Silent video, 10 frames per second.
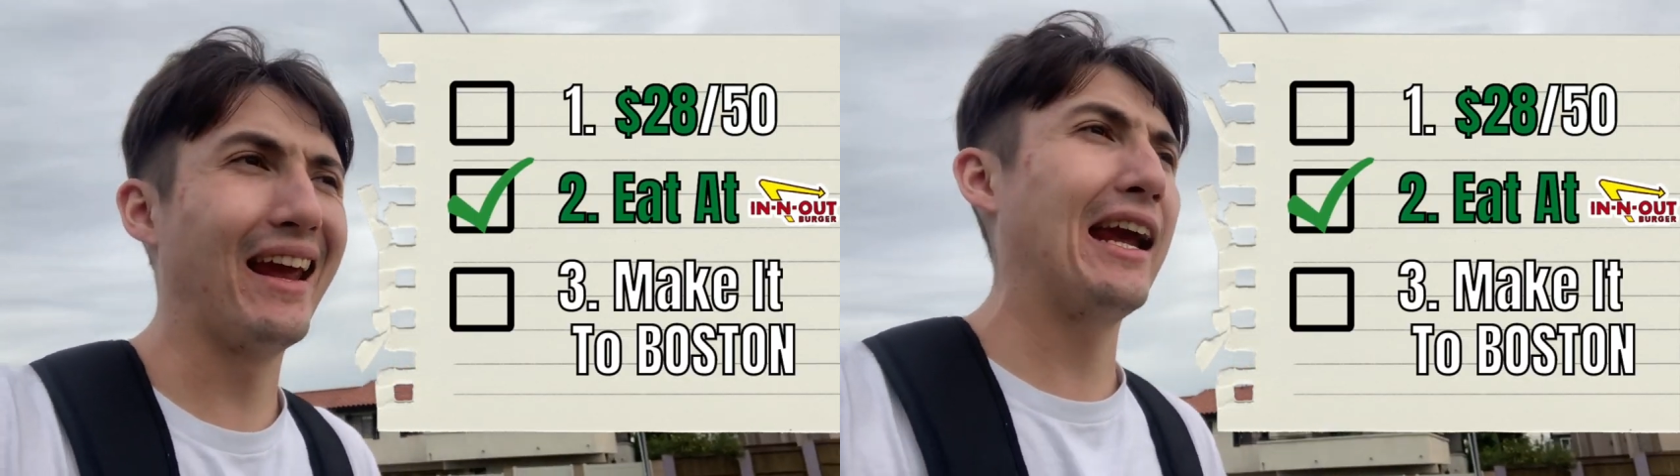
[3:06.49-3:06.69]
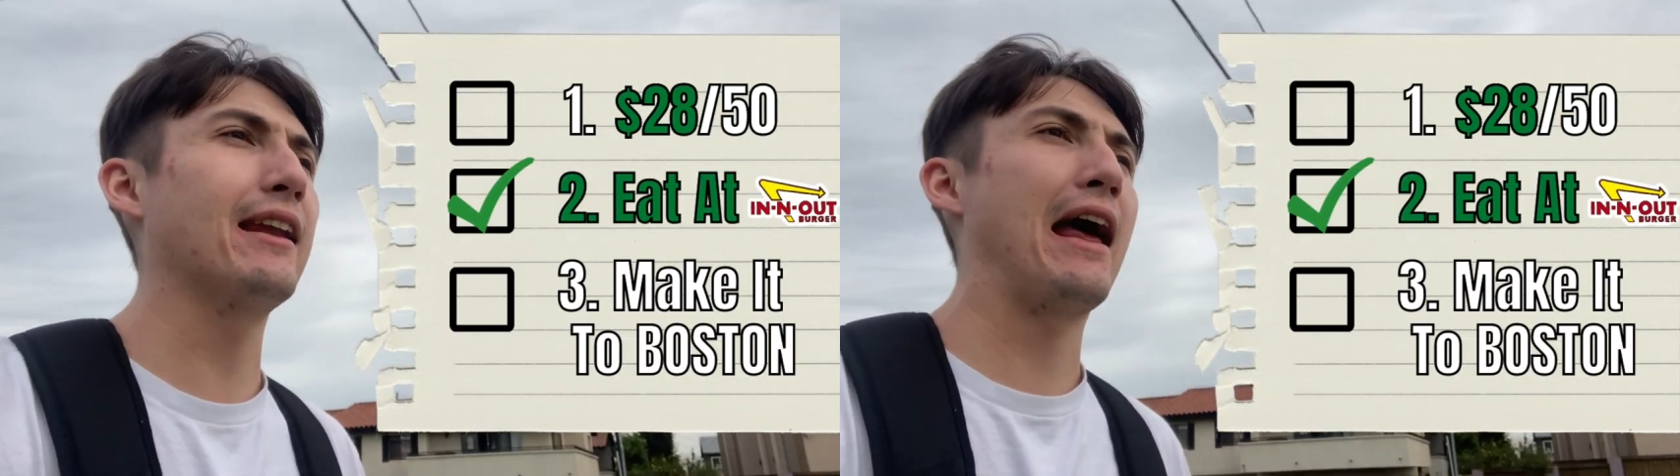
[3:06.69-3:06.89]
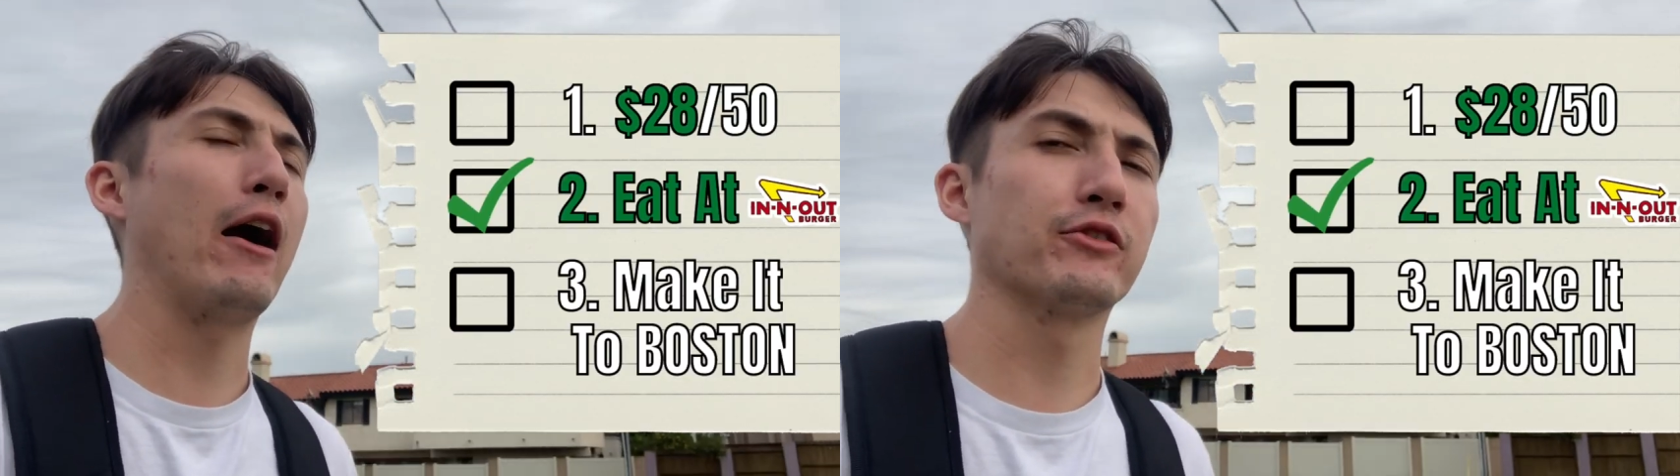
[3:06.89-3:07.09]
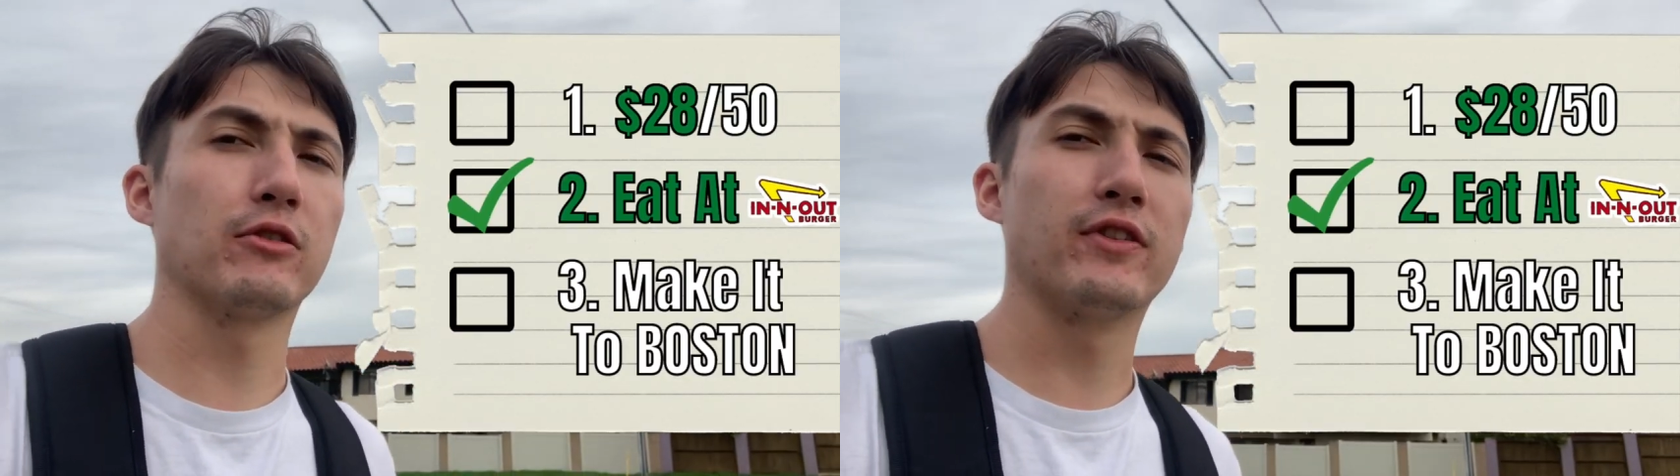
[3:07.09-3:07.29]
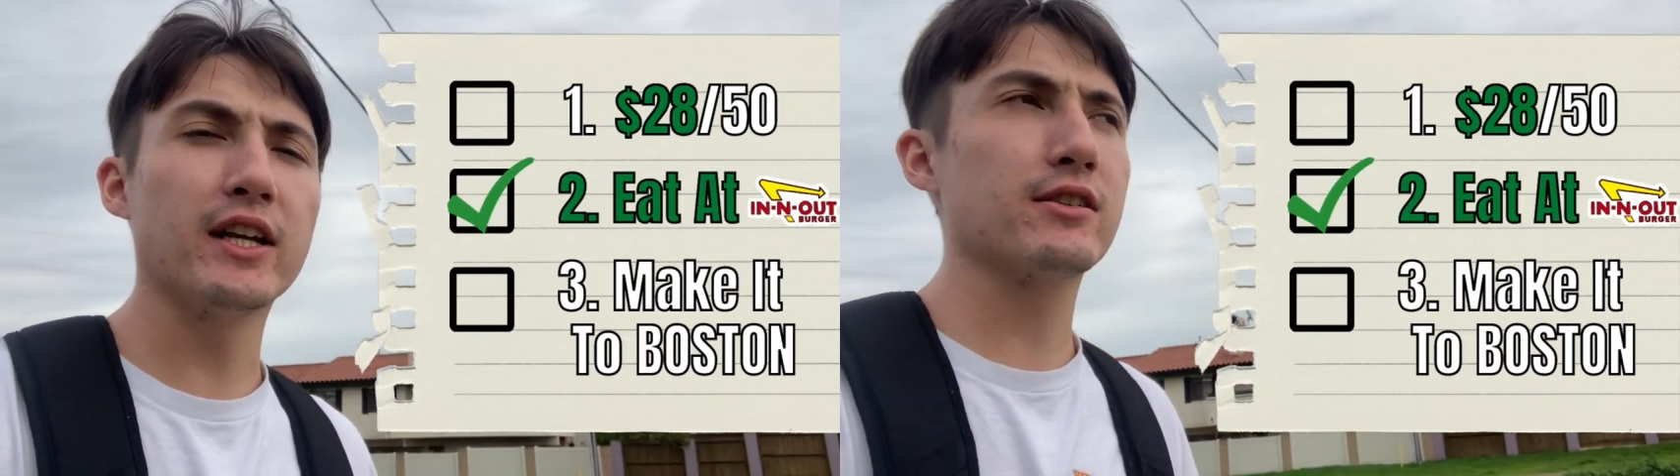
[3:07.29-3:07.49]
In-N-Out,
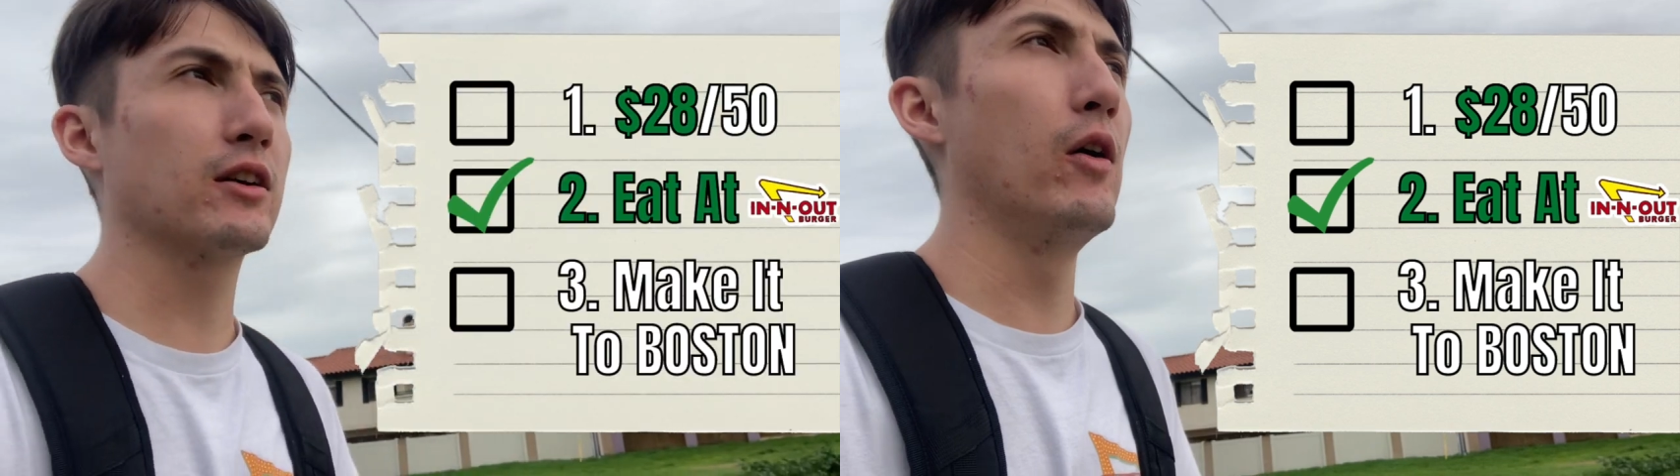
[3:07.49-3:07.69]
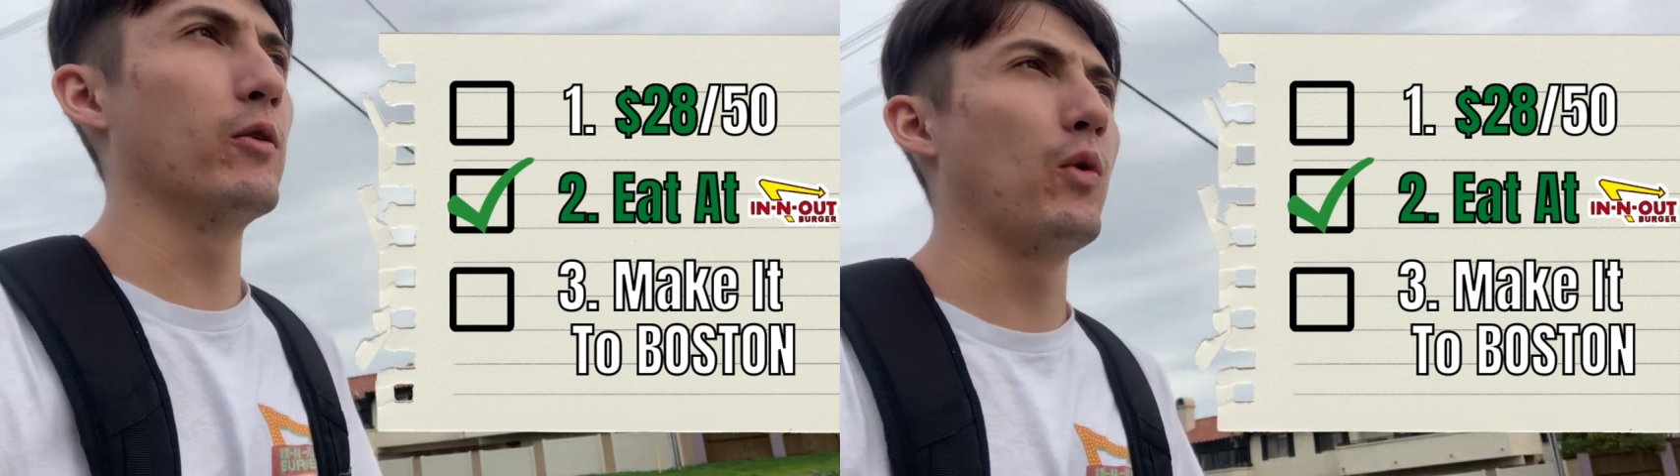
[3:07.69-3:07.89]
so things are going